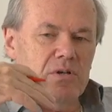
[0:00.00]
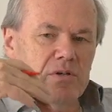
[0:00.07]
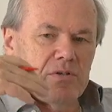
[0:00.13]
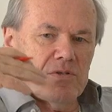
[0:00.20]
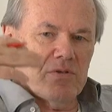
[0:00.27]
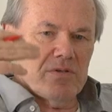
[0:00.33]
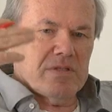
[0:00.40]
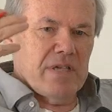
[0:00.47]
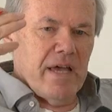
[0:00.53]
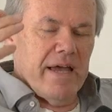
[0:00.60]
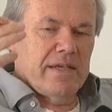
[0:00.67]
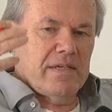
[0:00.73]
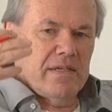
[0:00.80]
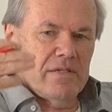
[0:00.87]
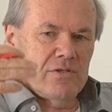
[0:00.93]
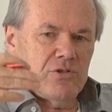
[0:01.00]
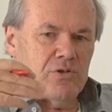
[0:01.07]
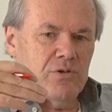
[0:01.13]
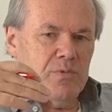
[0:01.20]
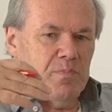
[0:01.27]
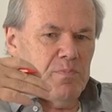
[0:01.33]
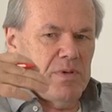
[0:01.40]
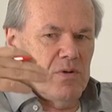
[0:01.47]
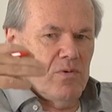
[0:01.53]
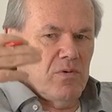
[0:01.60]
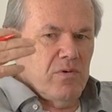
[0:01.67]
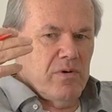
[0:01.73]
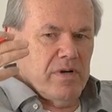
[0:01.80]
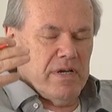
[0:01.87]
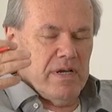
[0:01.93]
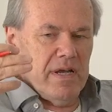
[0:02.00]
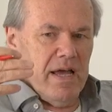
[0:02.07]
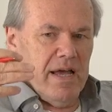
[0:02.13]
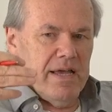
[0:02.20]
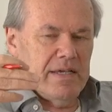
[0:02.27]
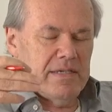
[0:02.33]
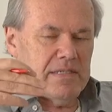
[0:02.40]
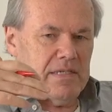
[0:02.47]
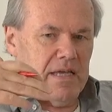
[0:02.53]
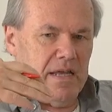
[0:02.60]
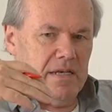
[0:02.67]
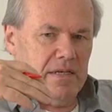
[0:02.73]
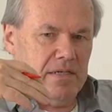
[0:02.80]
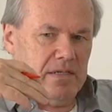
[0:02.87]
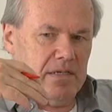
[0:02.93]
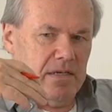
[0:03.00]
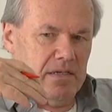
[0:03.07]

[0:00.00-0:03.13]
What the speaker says: societies should be organized and